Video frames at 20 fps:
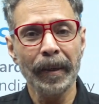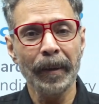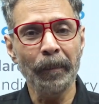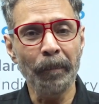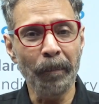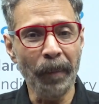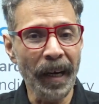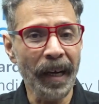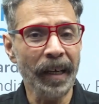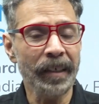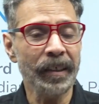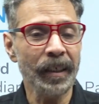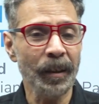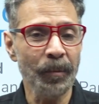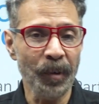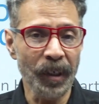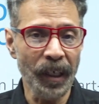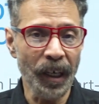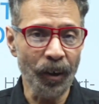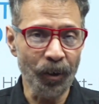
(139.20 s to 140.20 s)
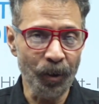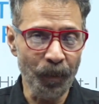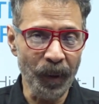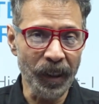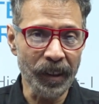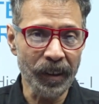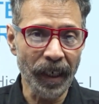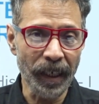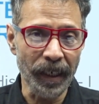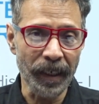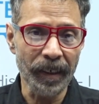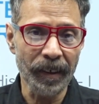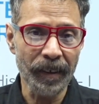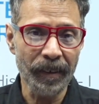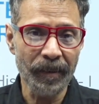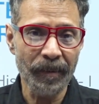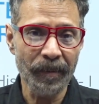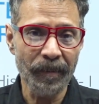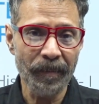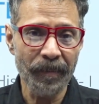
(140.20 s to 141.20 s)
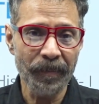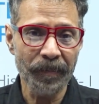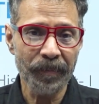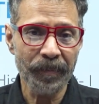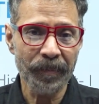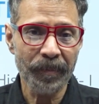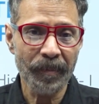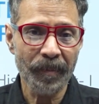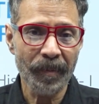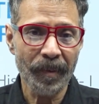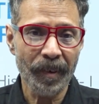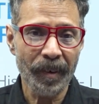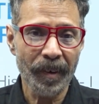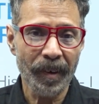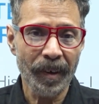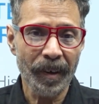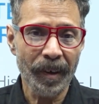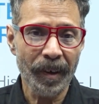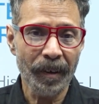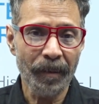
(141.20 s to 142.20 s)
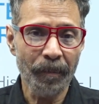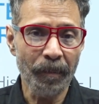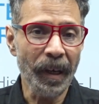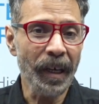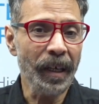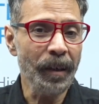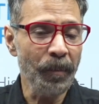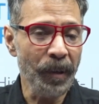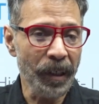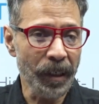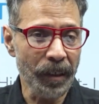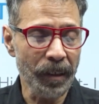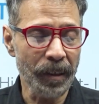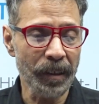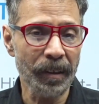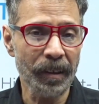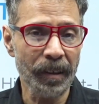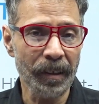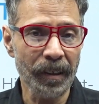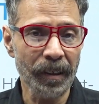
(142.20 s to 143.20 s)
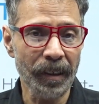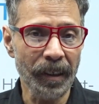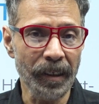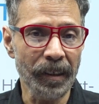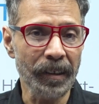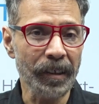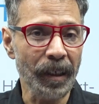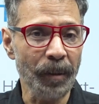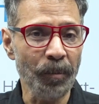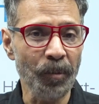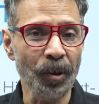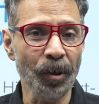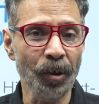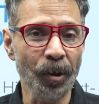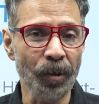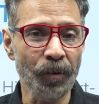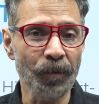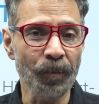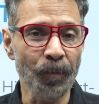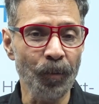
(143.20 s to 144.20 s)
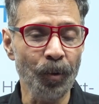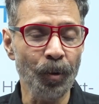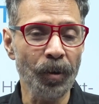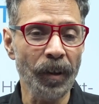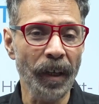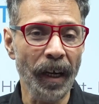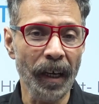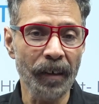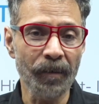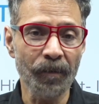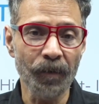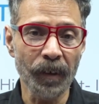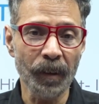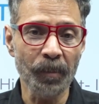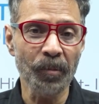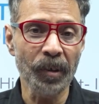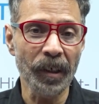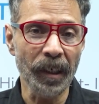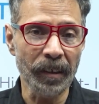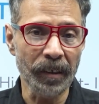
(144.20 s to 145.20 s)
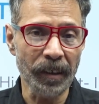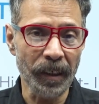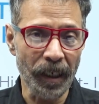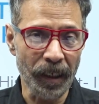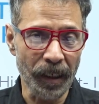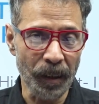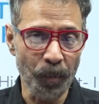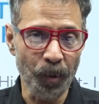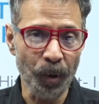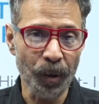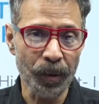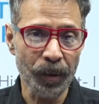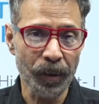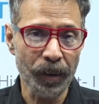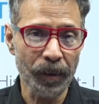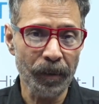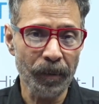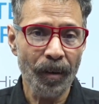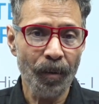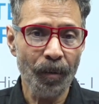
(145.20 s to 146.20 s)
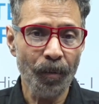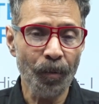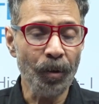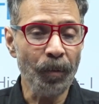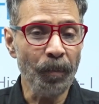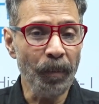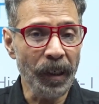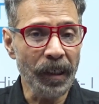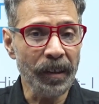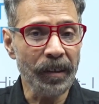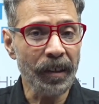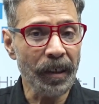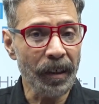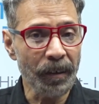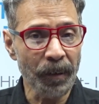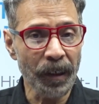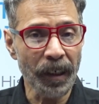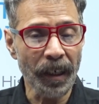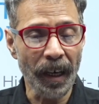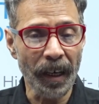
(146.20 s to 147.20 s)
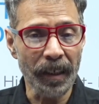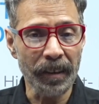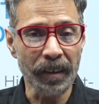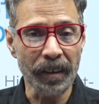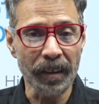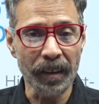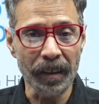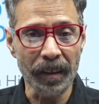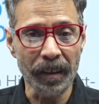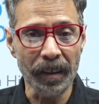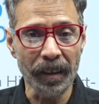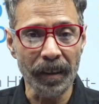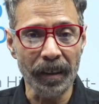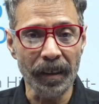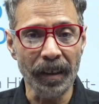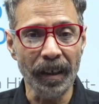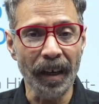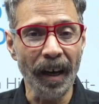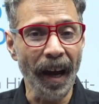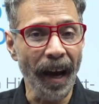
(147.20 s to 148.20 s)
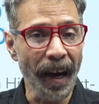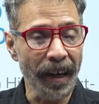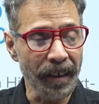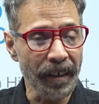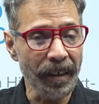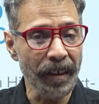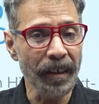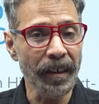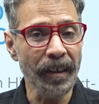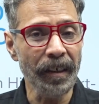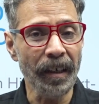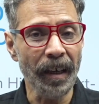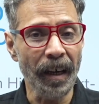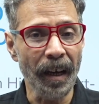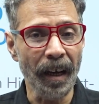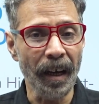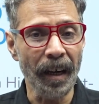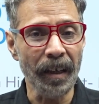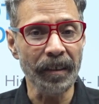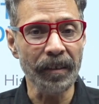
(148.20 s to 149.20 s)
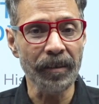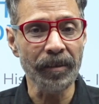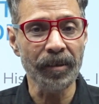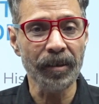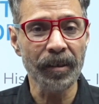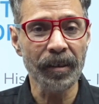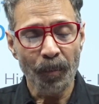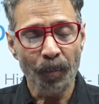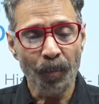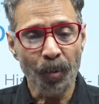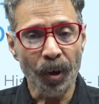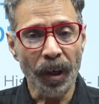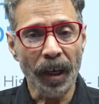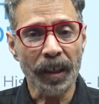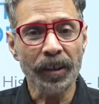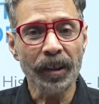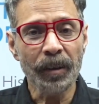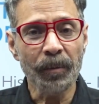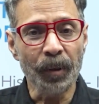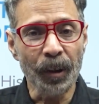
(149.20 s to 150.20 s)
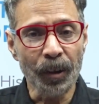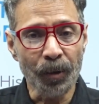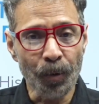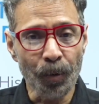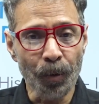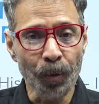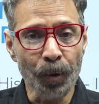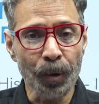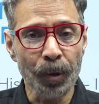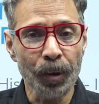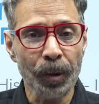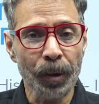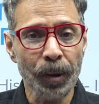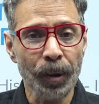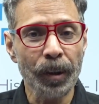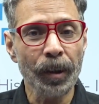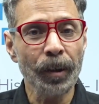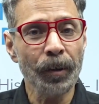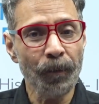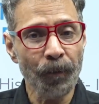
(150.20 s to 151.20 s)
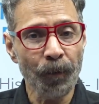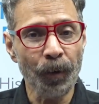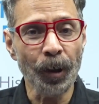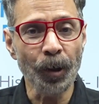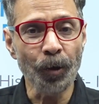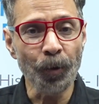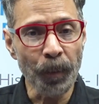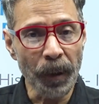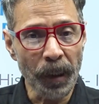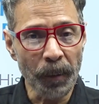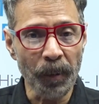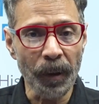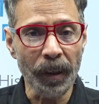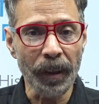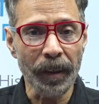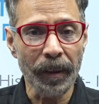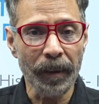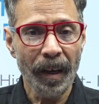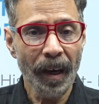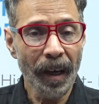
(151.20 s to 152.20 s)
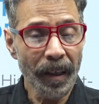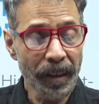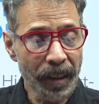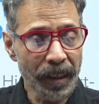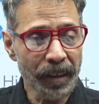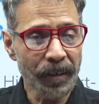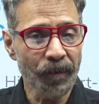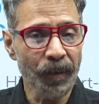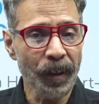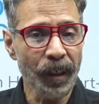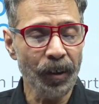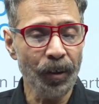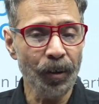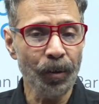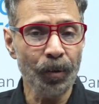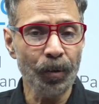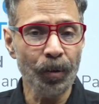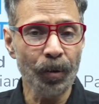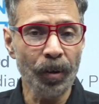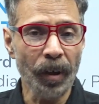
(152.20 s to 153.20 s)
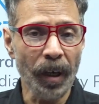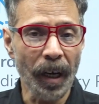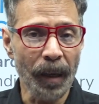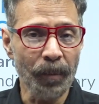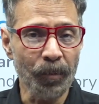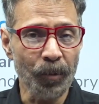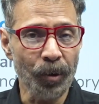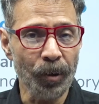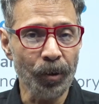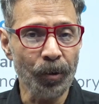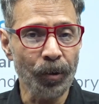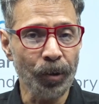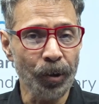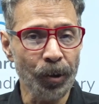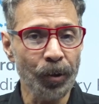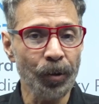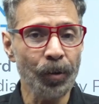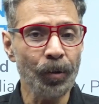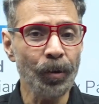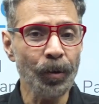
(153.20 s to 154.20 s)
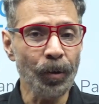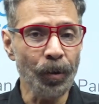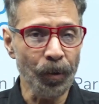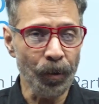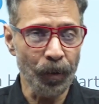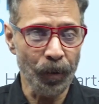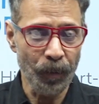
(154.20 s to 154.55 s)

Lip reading: mega summary, I would be saying, mega because the summary of more than 50 NCERT books would be serving as a handy and productive resource for you people. In this video, I'm going to show you